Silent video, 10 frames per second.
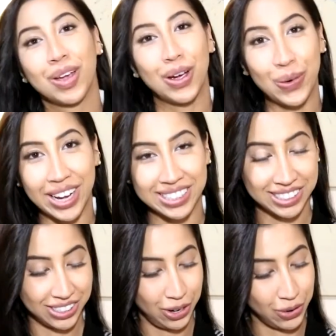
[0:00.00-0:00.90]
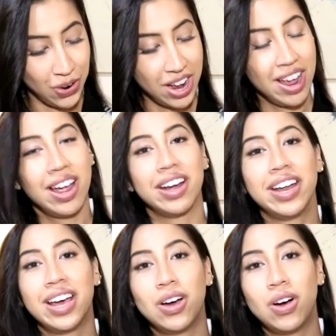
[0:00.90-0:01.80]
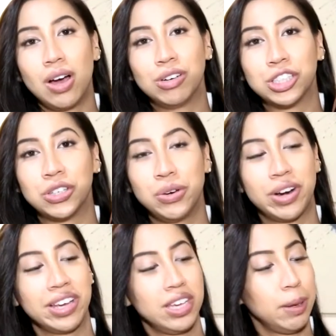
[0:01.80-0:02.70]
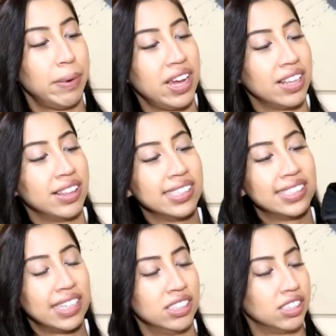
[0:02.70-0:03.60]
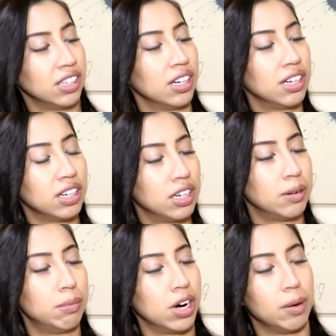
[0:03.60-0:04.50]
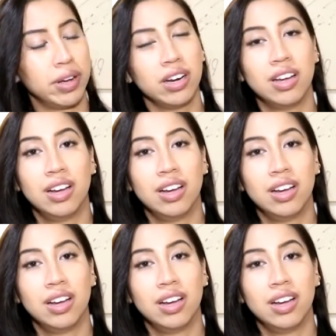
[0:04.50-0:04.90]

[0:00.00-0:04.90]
Okay, so now I will show you what I keep in the center compartment.